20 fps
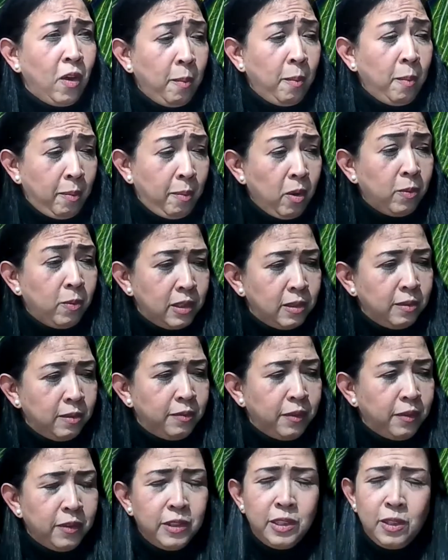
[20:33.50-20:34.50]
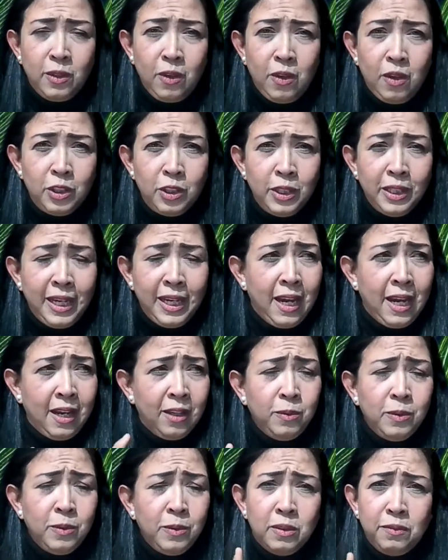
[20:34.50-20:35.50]
And while I was the first to launch in
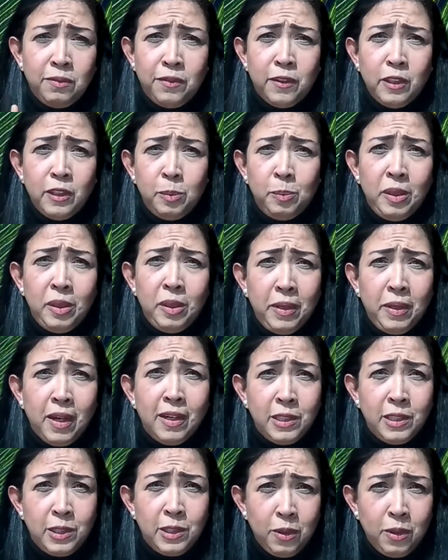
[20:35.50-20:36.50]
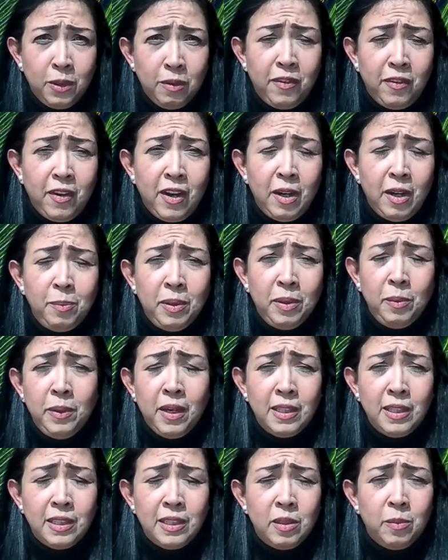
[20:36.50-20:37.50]
Canada, it was the first EPS
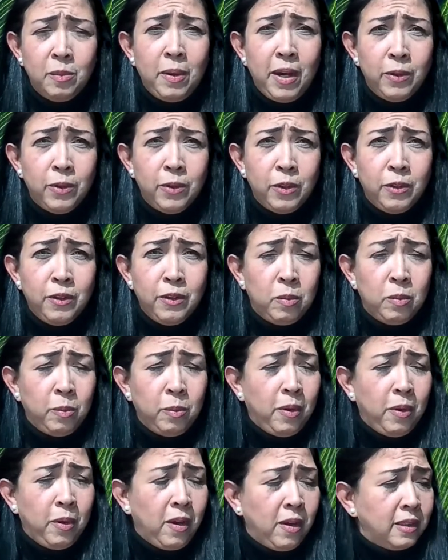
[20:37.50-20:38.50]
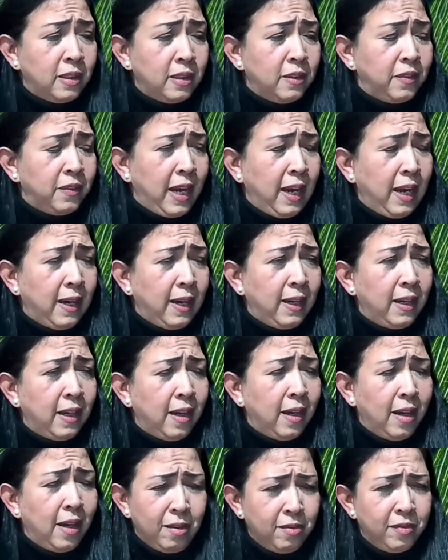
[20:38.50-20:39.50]
certified EPS biodegradable products
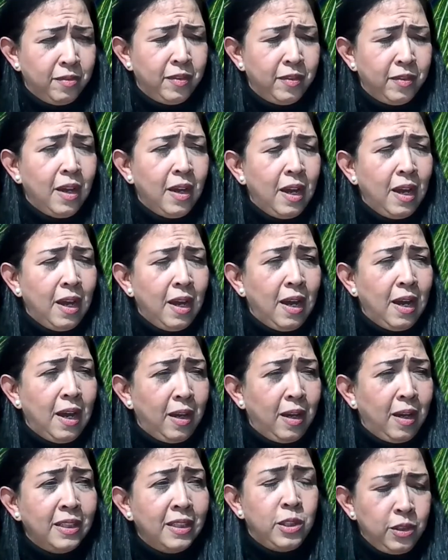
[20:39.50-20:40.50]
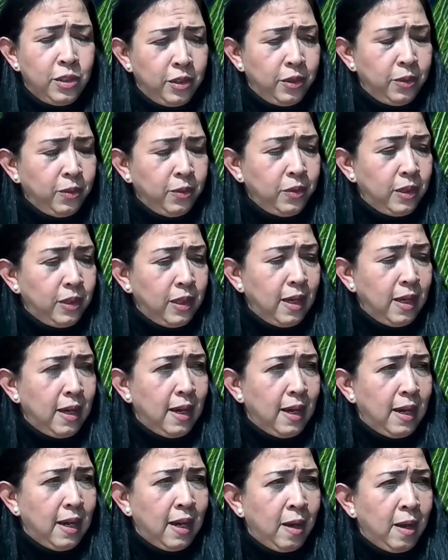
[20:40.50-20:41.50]
Canada
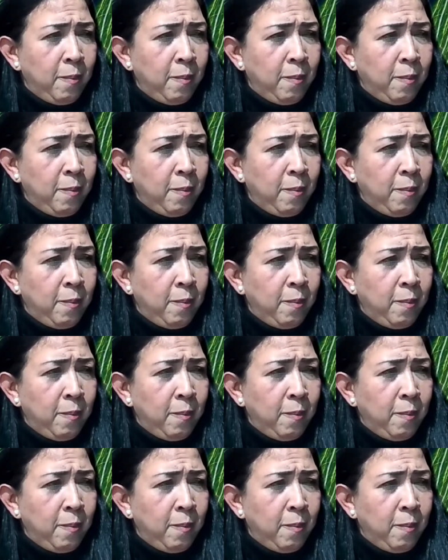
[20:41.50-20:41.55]
Institute.